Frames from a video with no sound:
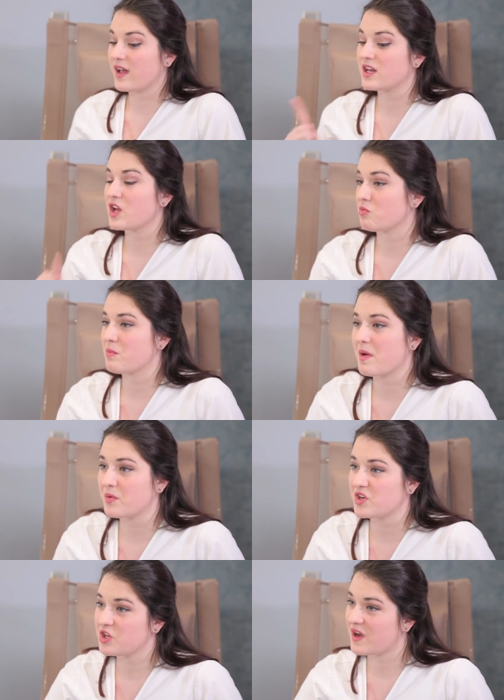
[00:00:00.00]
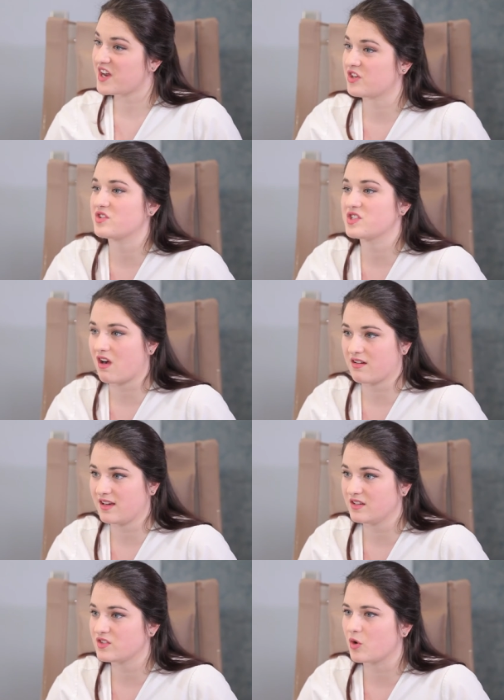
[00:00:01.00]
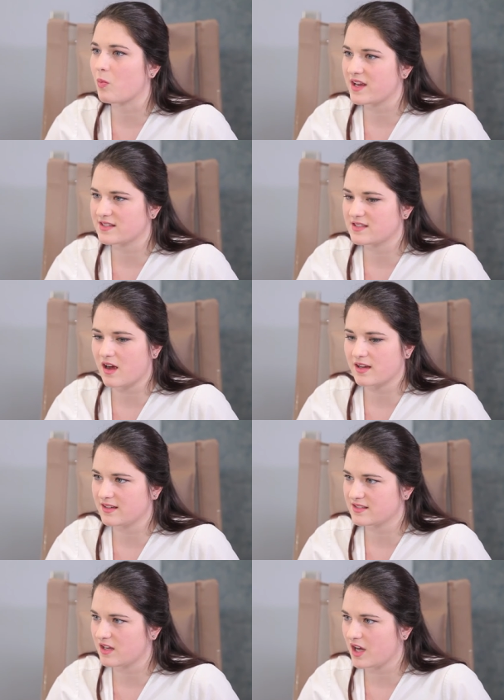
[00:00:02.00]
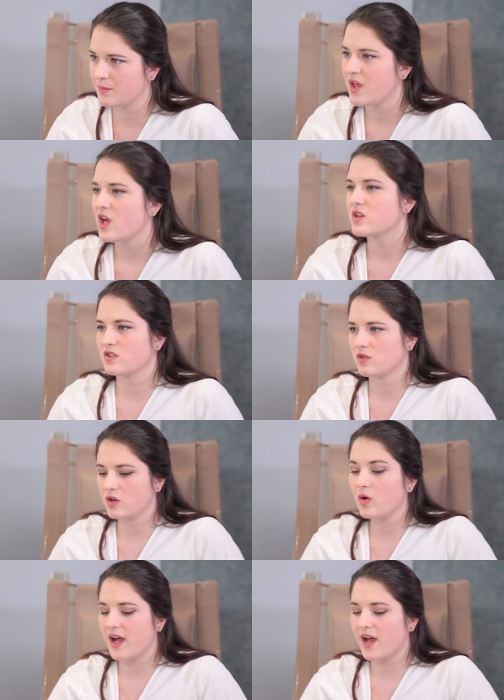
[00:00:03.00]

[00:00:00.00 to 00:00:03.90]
and remember you had your stockings, your white stockings on? So you don't